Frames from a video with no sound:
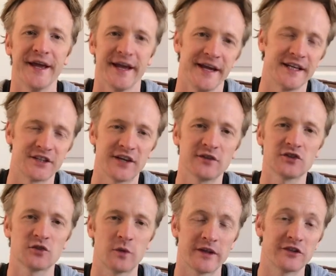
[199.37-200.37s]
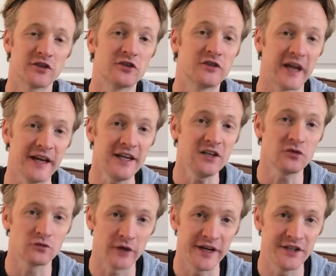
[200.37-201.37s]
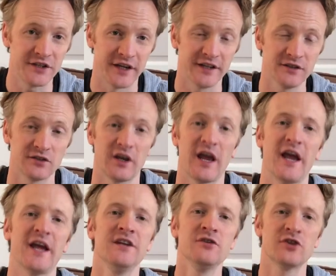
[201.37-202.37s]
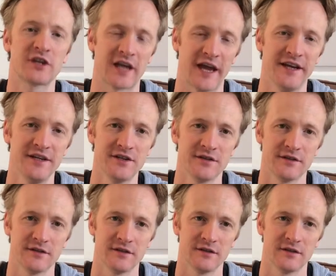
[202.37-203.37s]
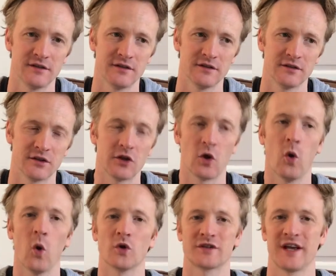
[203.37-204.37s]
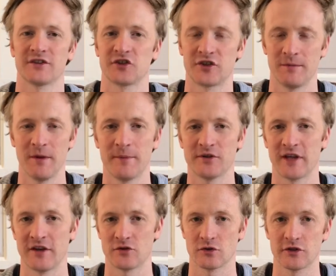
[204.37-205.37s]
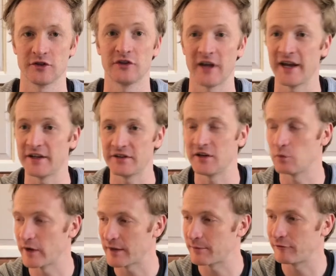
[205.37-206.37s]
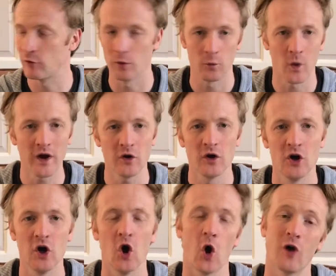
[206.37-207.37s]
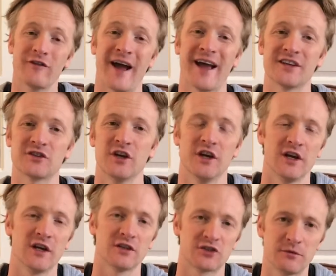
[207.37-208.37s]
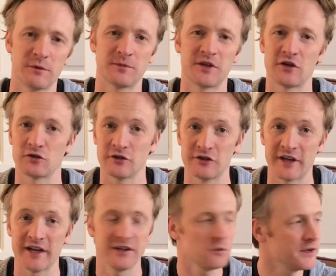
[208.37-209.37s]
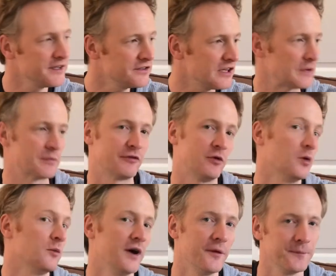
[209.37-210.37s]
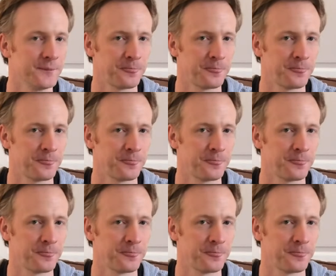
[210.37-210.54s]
It tells us whether today's ratings indicate that the horse has a similar potential to the day it did when it performed well, or if it has a similar potential to the day it did when it didn't perform well.